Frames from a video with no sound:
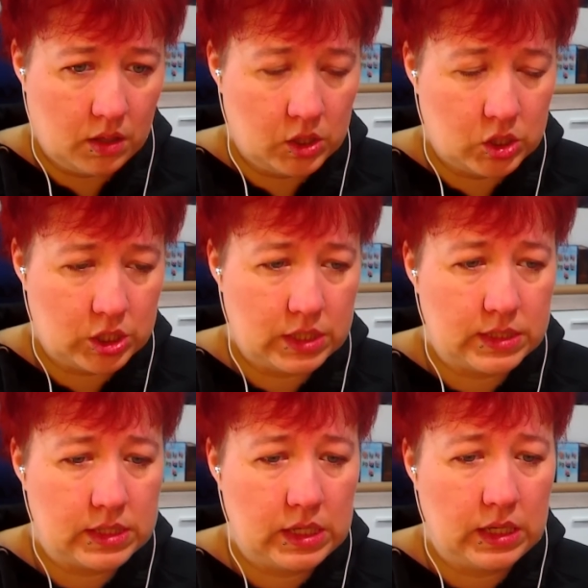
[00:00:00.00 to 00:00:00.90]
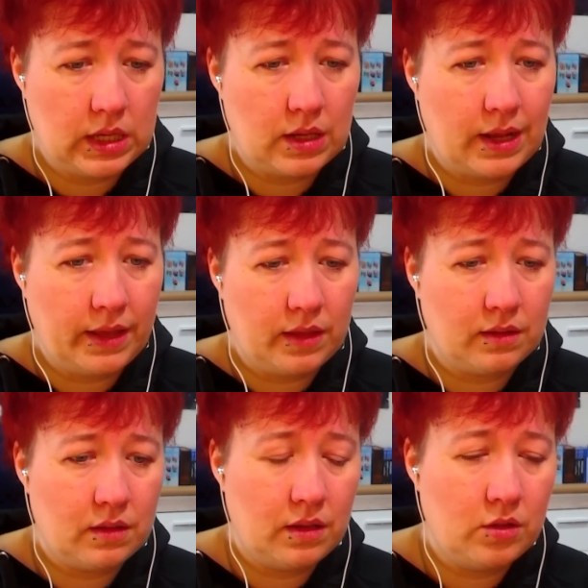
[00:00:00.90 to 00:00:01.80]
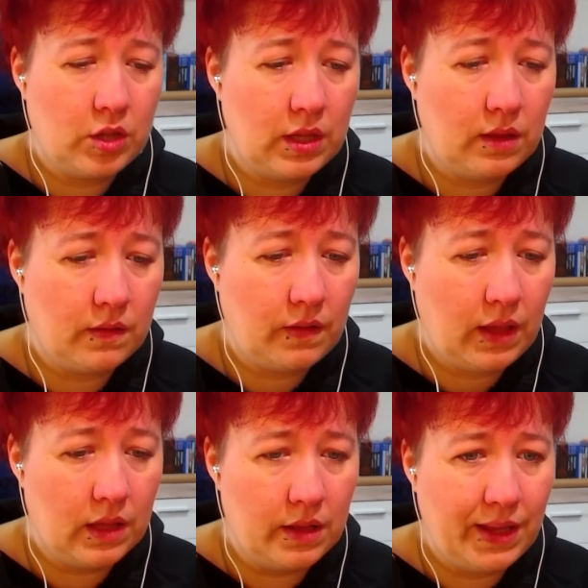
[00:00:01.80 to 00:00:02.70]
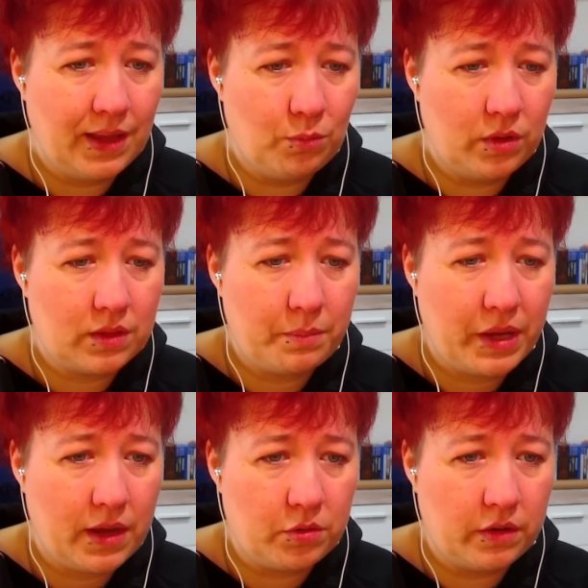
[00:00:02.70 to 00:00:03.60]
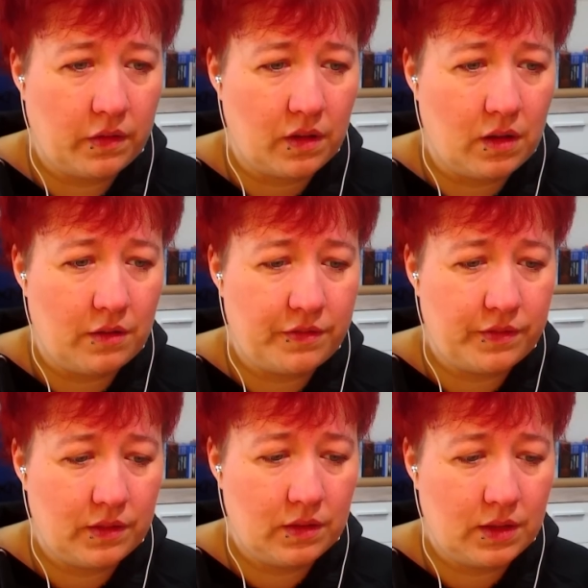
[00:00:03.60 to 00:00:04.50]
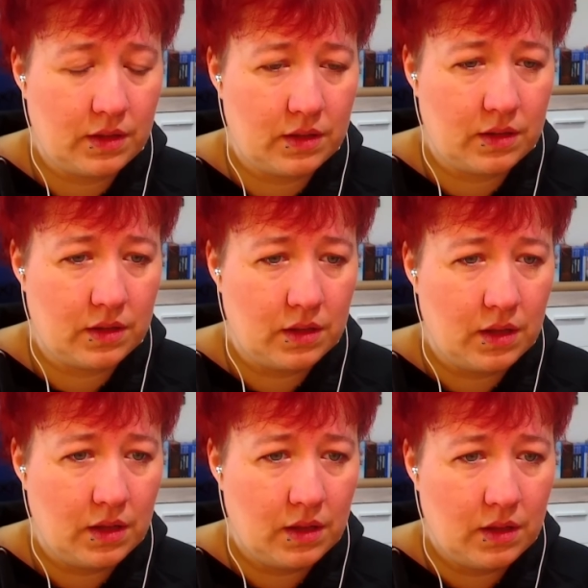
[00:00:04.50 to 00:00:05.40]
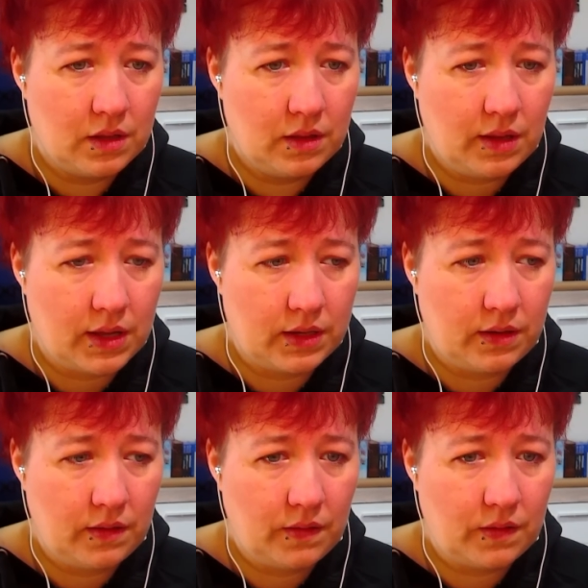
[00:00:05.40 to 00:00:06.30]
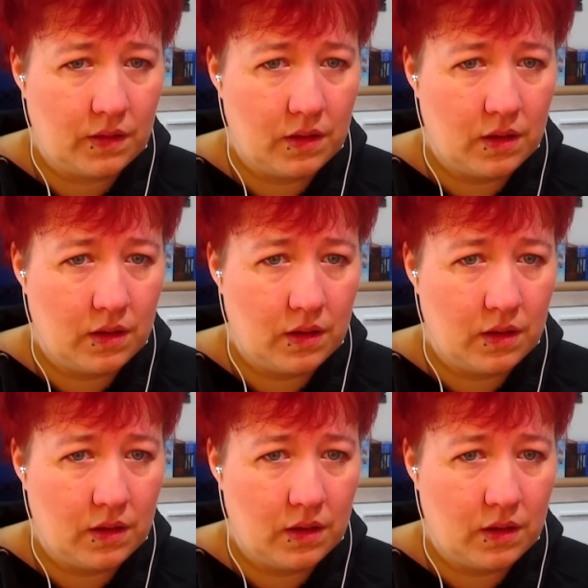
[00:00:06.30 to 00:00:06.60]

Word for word: She's like she is healing him with the powers of the TARDIS.